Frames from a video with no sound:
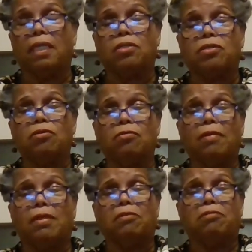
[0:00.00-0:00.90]
that you
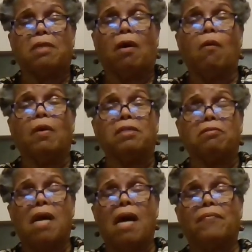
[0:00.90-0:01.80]
you don't you're
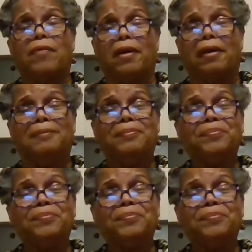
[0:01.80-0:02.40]
not there."